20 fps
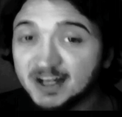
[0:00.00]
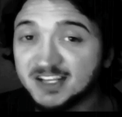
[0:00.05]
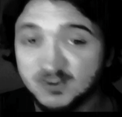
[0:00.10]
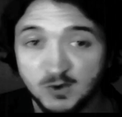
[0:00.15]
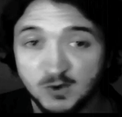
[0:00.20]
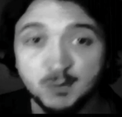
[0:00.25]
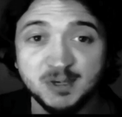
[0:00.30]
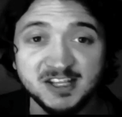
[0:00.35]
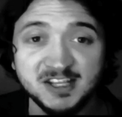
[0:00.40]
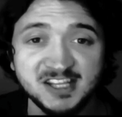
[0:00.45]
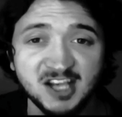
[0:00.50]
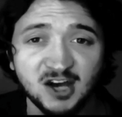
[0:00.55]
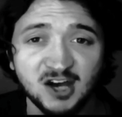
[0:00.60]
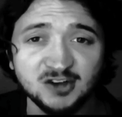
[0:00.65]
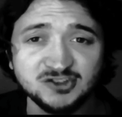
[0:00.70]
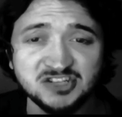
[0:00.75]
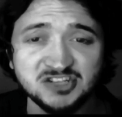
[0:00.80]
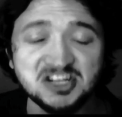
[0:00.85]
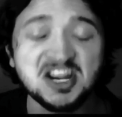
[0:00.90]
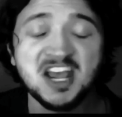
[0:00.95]
swimming in the
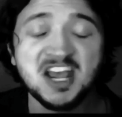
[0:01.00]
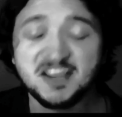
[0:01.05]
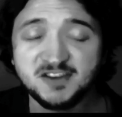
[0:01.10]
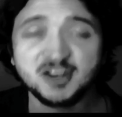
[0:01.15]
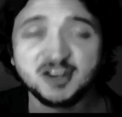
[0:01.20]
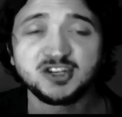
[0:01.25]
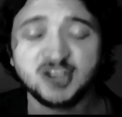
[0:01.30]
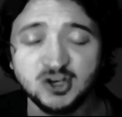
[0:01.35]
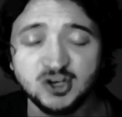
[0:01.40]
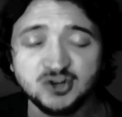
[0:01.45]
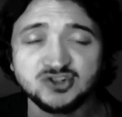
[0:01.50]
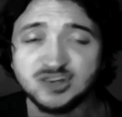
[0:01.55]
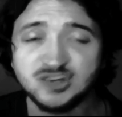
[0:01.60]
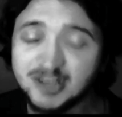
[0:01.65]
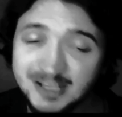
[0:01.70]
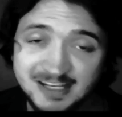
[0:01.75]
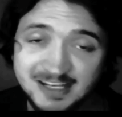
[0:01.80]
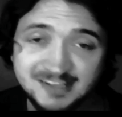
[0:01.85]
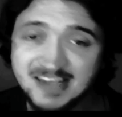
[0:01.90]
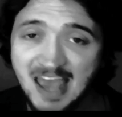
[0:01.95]
ocean? They're
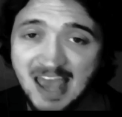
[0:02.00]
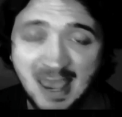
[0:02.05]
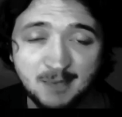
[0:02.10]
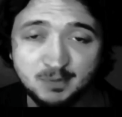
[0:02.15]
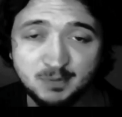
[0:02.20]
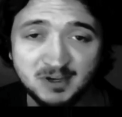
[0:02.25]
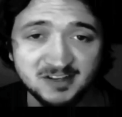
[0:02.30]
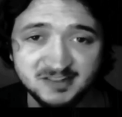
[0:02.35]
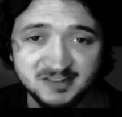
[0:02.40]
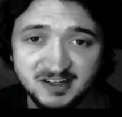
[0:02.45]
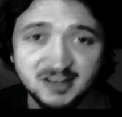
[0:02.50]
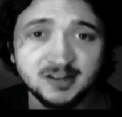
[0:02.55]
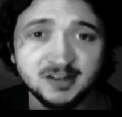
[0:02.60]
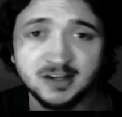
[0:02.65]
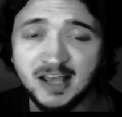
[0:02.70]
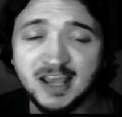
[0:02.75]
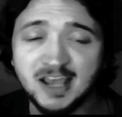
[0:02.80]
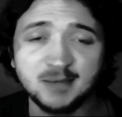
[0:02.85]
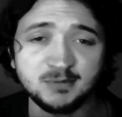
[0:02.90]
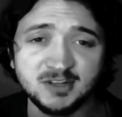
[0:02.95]
usually as happy as a
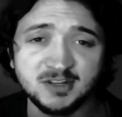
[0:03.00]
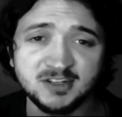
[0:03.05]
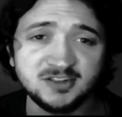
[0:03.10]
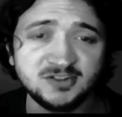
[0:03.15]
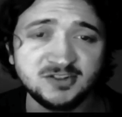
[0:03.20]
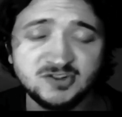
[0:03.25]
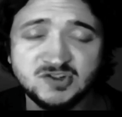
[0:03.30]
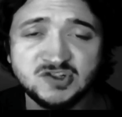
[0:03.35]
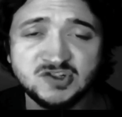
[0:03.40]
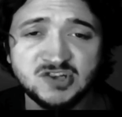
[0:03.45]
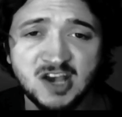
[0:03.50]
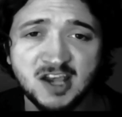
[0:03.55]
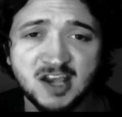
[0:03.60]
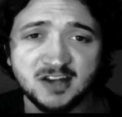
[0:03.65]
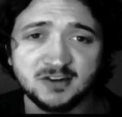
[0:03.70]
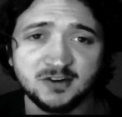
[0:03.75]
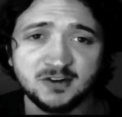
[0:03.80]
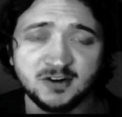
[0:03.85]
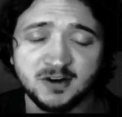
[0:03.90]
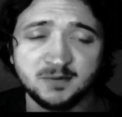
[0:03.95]
clam in
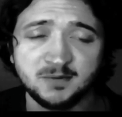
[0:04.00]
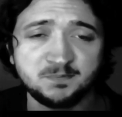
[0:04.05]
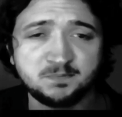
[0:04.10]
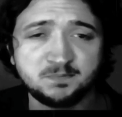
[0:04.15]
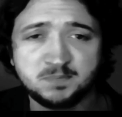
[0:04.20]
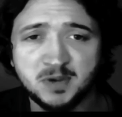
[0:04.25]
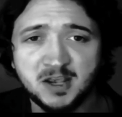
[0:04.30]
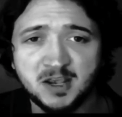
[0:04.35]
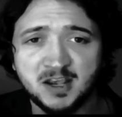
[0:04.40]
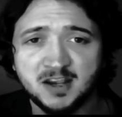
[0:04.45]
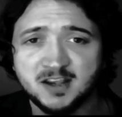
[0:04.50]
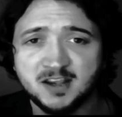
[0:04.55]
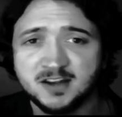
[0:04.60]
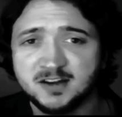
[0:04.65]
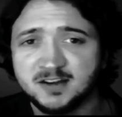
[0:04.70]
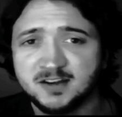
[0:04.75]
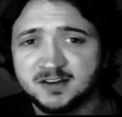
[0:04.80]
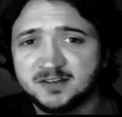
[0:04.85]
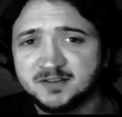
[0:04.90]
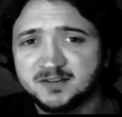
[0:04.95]
shit. Or a pig
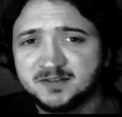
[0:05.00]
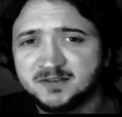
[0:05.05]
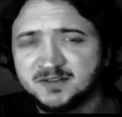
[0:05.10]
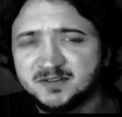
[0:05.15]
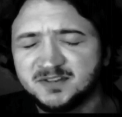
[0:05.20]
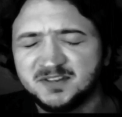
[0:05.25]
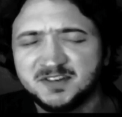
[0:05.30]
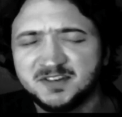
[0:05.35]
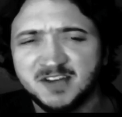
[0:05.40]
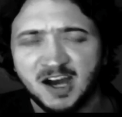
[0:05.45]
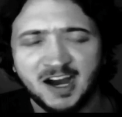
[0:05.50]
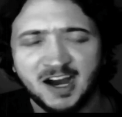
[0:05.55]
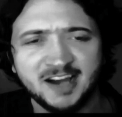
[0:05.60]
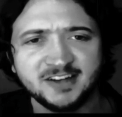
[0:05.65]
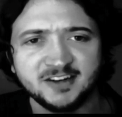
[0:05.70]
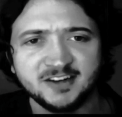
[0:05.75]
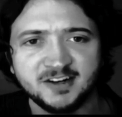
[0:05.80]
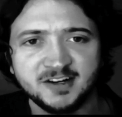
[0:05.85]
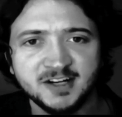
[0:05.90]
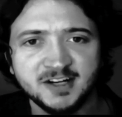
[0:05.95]
in a
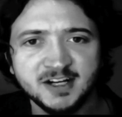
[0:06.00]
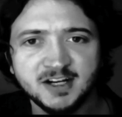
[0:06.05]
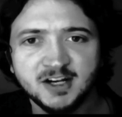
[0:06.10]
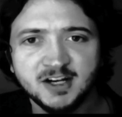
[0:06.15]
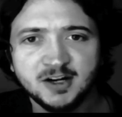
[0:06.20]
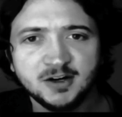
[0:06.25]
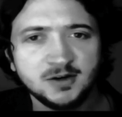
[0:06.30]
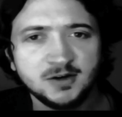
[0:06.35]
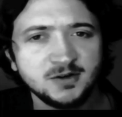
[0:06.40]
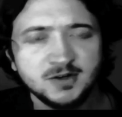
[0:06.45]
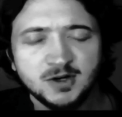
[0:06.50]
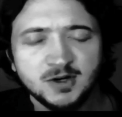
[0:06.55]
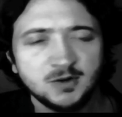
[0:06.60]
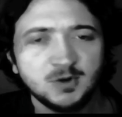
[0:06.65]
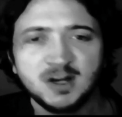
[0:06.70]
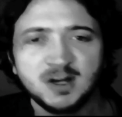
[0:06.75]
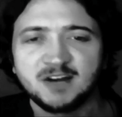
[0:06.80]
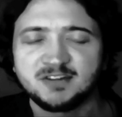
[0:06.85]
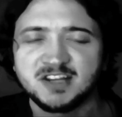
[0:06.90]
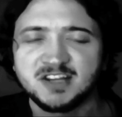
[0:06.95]
diner, or
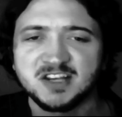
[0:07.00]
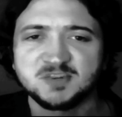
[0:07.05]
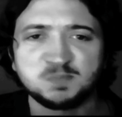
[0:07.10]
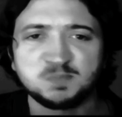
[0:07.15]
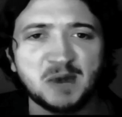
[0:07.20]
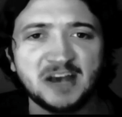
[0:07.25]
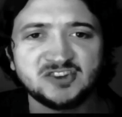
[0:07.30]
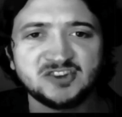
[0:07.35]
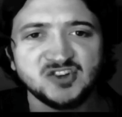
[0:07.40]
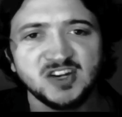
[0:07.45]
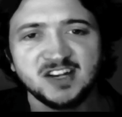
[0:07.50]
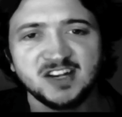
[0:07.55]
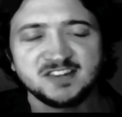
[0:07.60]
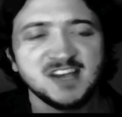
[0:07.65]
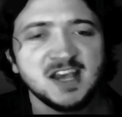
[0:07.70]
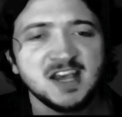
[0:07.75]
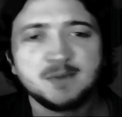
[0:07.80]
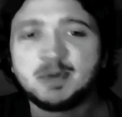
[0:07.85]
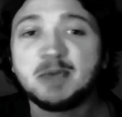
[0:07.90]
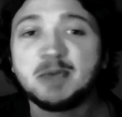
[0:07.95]
whatever the expression
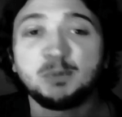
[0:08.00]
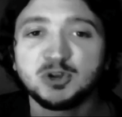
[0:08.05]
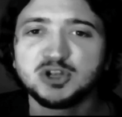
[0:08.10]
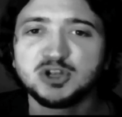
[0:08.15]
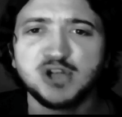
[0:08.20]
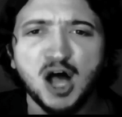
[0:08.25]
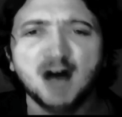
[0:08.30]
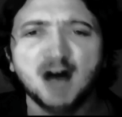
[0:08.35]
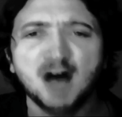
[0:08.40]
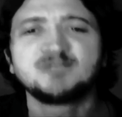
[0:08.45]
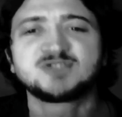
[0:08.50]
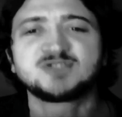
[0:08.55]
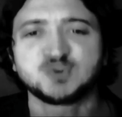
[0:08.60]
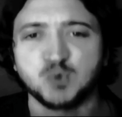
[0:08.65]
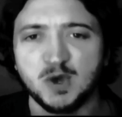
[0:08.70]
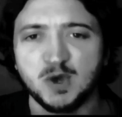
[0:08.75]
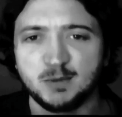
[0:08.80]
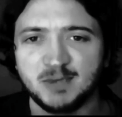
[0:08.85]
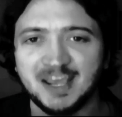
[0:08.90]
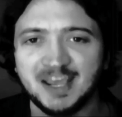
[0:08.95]
is. People love
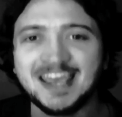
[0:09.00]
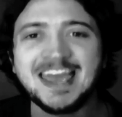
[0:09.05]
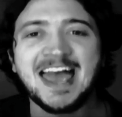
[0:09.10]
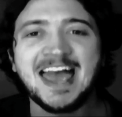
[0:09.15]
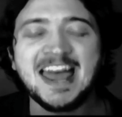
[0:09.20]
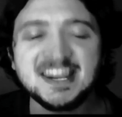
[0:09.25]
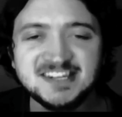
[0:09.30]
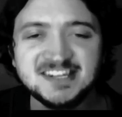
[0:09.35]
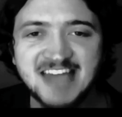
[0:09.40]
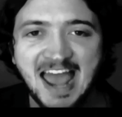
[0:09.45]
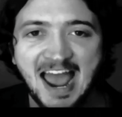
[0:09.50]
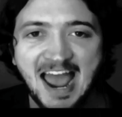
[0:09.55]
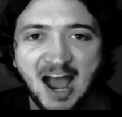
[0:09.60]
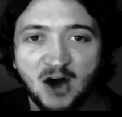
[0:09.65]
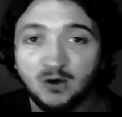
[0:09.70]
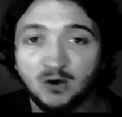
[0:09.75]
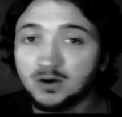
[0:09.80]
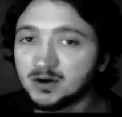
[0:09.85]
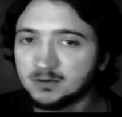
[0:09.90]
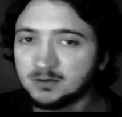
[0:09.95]
swimming, and
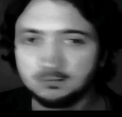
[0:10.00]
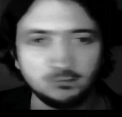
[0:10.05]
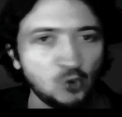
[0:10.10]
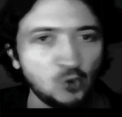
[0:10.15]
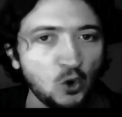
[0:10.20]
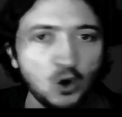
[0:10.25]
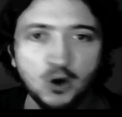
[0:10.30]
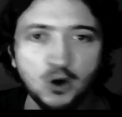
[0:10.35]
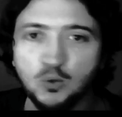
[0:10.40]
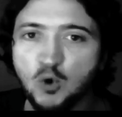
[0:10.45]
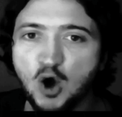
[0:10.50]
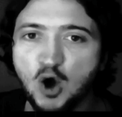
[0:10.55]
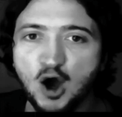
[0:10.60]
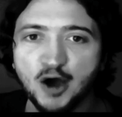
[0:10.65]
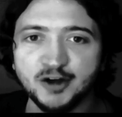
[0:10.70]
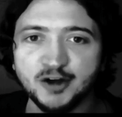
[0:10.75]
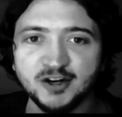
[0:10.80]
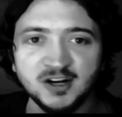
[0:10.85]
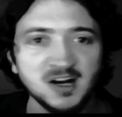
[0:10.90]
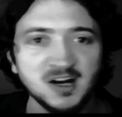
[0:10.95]
now more
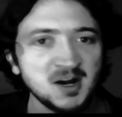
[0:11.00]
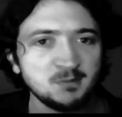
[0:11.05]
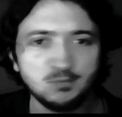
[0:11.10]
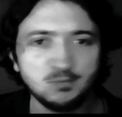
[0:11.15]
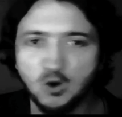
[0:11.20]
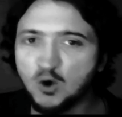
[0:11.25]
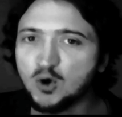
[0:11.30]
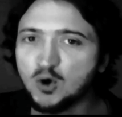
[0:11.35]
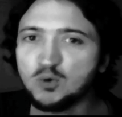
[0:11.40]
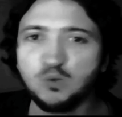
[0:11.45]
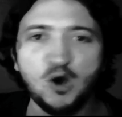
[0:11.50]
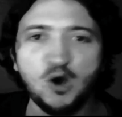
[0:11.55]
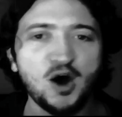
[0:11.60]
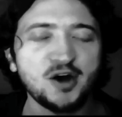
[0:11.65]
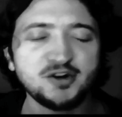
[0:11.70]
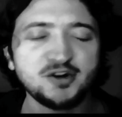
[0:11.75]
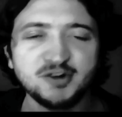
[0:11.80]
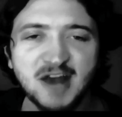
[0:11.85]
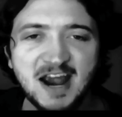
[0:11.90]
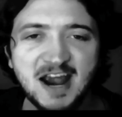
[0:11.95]
water
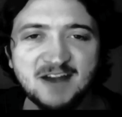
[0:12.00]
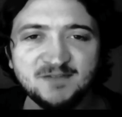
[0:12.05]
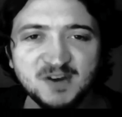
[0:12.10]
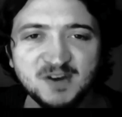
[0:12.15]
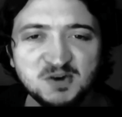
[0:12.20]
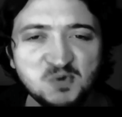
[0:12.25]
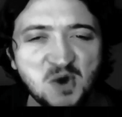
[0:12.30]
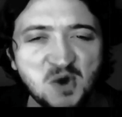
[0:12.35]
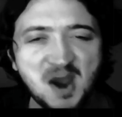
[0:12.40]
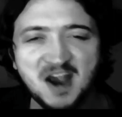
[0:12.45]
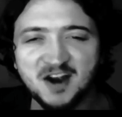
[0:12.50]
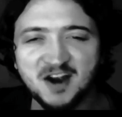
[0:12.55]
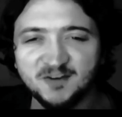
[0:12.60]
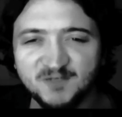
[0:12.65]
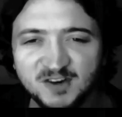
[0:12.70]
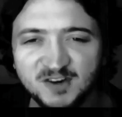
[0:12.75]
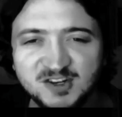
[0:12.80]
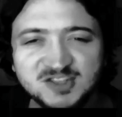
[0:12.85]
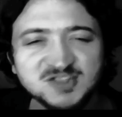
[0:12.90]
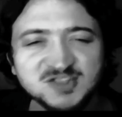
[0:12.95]
everywhere
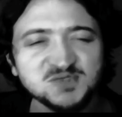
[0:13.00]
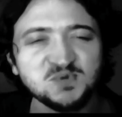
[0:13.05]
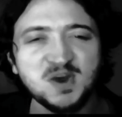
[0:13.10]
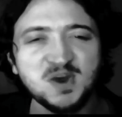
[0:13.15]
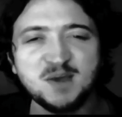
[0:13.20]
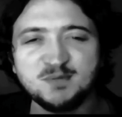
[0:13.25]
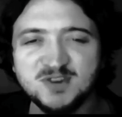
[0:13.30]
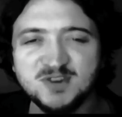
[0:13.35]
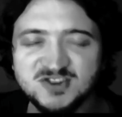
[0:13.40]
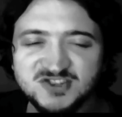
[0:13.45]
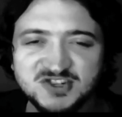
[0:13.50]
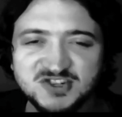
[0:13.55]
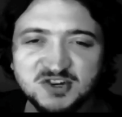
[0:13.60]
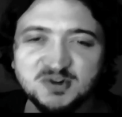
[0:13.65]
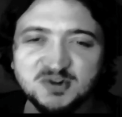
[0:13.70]
for swimmers to